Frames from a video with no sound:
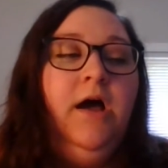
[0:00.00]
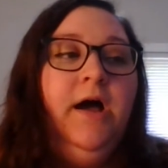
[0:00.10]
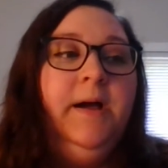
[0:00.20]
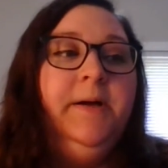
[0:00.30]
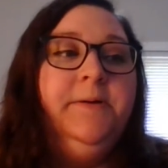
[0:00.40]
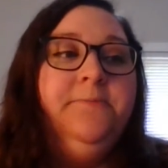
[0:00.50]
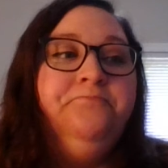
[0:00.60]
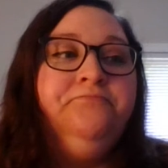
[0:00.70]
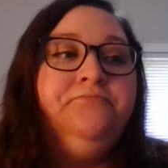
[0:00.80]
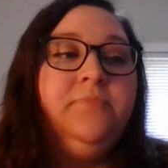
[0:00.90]

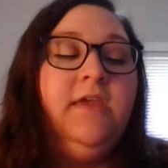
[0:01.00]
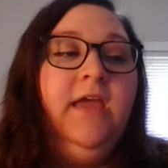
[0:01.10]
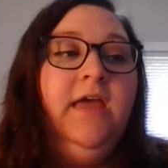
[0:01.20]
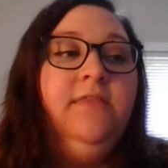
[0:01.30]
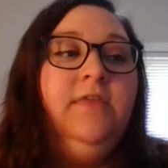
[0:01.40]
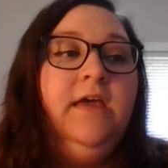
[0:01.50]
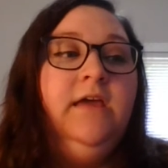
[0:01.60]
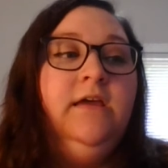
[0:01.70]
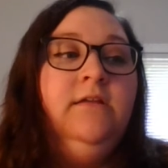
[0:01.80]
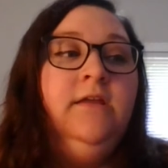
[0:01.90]
And
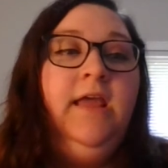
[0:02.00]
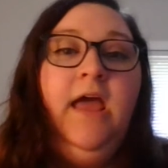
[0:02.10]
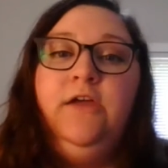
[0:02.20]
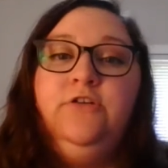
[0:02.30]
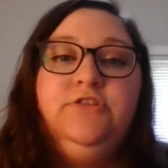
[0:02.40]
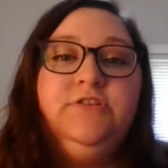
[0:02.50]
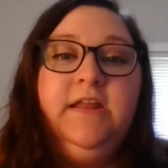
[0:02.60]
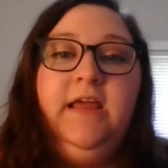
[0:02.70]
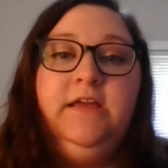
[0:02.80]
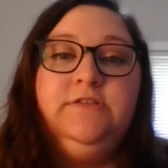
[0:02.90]
then, yeah, you're just
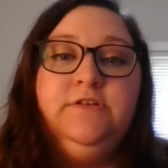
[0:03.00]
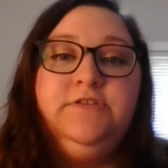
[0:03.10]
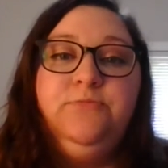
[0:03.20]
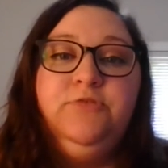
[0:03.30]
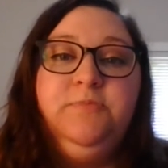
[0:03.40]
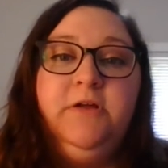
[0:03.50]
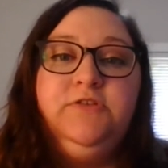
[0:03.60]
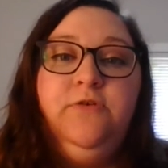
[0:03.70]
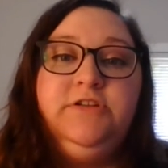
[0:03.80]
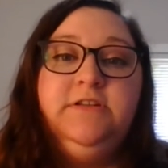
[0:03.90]
going to answer some
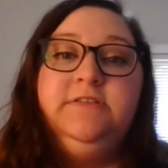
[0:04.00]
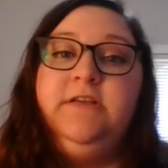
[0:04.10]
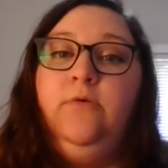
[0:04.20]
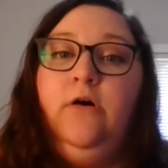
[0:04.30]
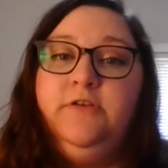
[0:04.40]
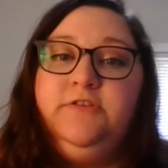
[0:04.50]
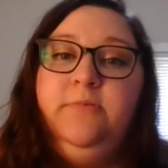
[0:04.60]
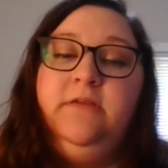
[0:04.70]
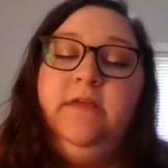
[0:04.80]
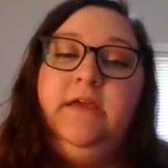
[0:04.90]
response questions that will also
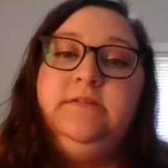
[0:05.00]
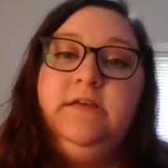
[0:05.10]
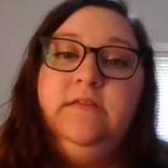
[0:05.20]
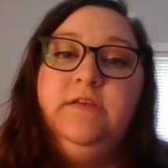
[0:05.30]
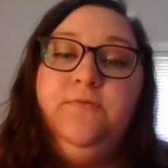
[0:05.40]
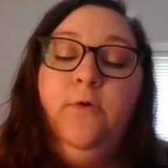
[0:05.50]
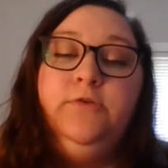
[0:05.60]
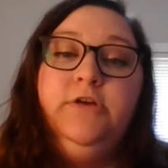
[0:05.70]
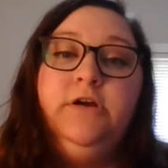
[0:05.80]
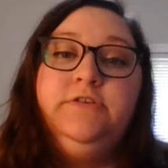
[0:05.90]
be linked in this
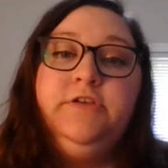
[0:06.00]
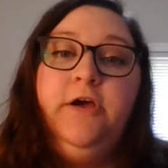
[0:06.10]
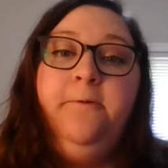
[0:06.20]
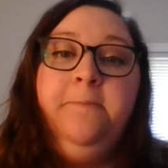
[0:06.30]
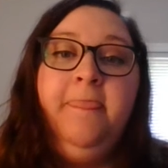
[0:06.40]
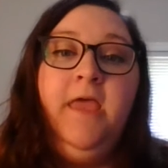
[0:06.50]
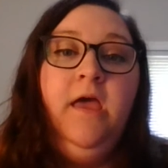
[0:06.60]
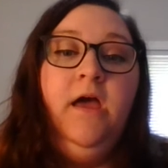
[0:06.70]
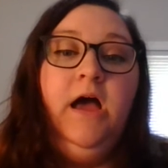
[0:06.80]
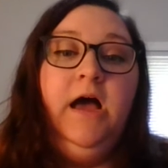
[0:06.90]
folder. So
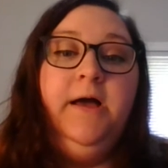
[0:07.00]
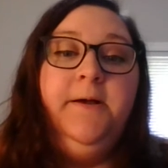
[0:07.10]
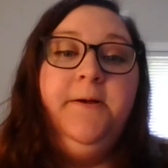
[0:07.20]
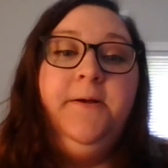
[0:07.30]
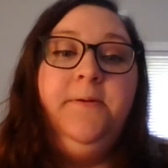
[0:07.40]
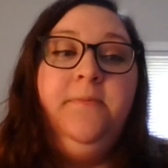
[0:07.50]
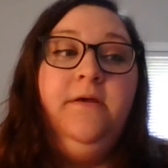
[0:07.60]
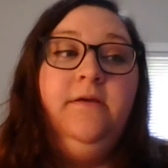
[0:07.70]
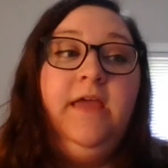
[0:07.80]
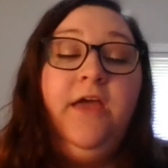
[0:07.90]
yeah,
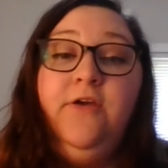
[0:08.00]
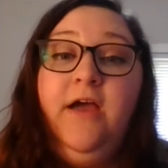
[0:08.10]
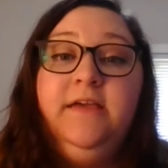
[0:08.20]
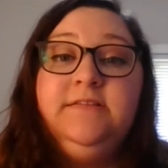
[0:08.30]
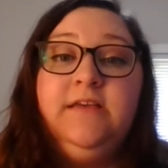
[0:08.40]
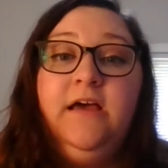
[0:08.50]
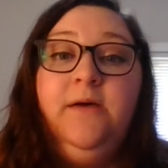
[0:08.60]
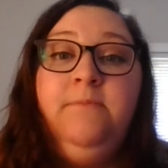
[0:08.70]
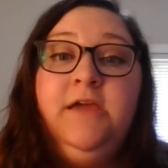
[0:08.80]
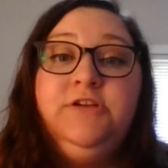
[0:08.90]
you guys,
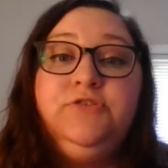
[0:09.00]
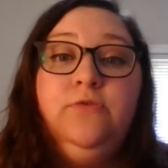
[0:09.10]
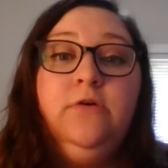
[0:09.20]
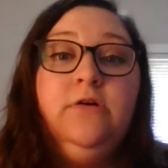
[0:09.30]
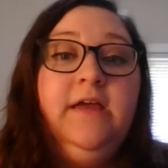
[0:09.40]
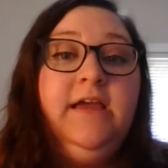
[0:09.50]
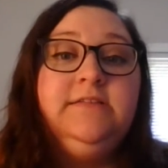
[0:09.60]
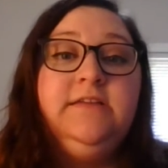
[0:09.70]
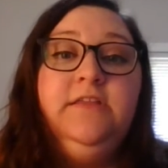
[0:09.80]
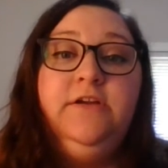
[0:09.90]
make sure, like I
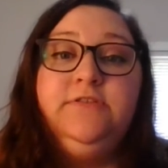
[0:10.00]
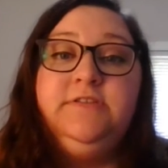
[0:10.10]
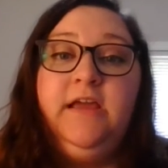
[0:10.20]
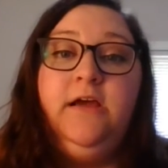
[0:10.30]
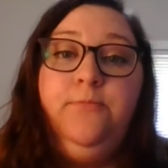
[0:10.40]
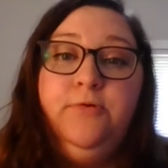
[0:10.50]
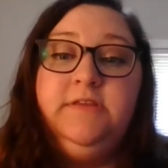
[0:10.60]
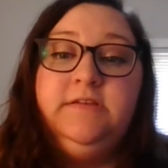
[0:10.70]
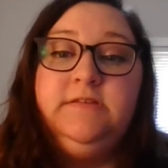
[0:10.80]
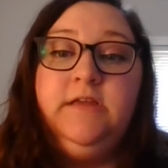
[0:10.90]
said, that you're staying up with
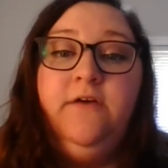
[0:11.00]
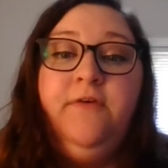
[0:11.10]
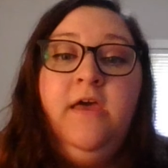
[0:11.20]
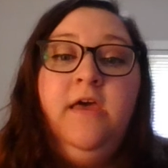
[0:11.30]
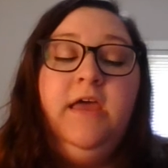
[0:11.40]
this stuff.